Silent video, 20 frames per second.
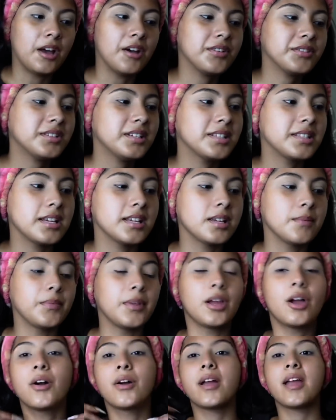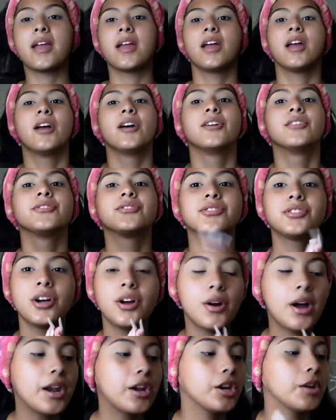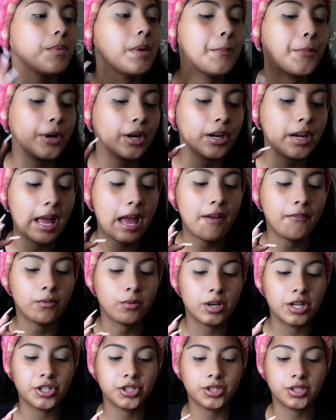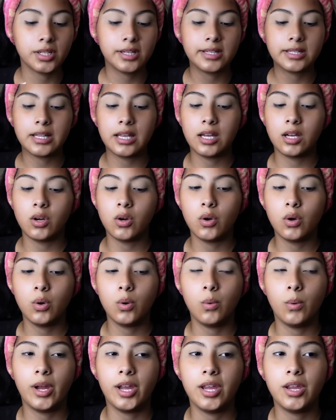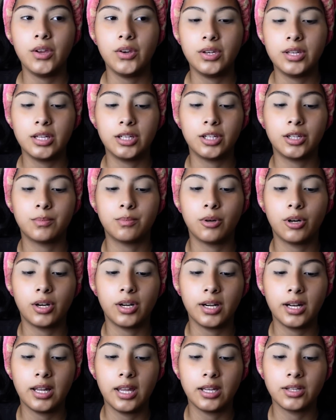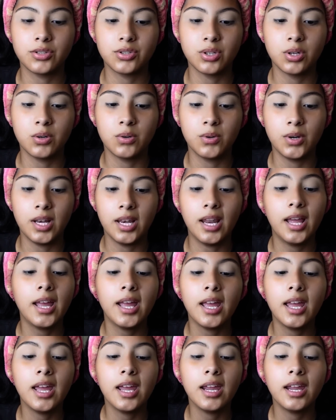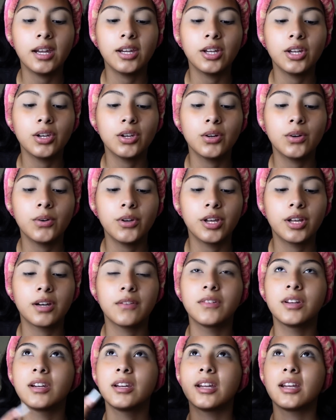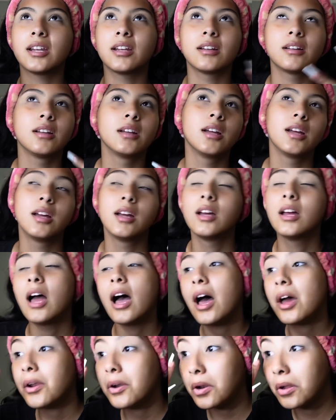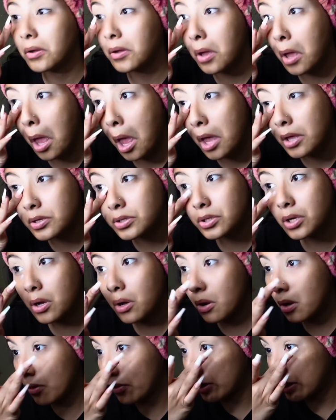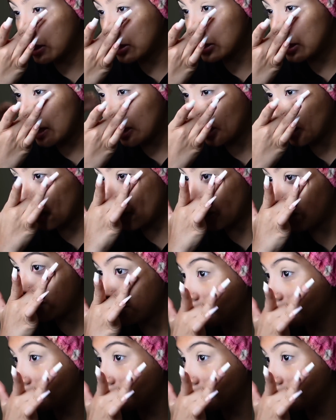was gonna say something. Okay, so I know people are gonna have questions like, oh, why you did your party like so late? You know, you could have done it. I don't know. So there's like